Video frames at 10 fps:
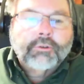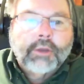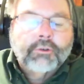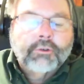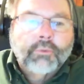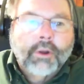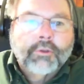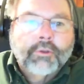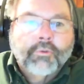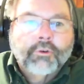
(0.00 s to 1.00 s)
I just
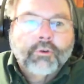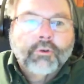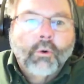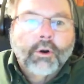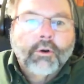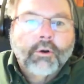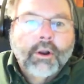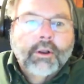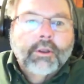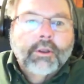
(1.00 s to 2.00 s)
want the first quarter,
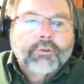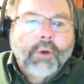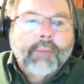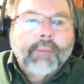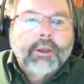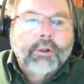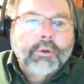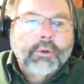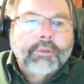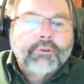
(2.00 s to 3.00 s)
so I'm
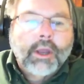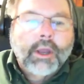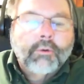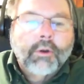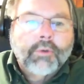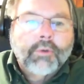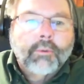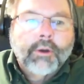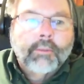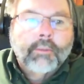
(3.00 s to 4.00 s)
including January,
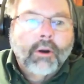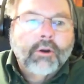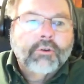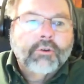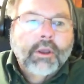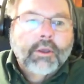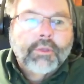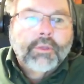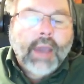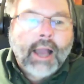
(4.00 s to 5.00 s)
February, and March,
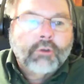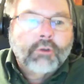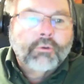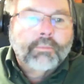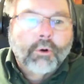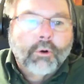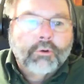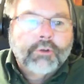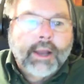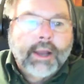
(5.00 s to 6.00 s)
the actual
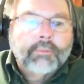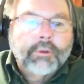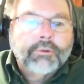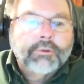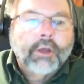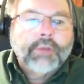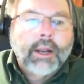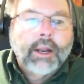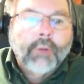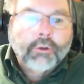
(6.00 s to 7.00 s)
produce items themselves,
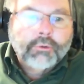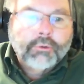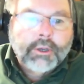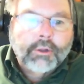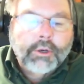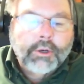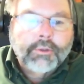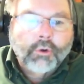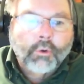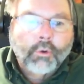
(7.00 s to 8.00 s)
and I'm also including
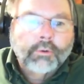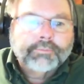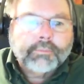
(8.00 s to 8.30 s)
the total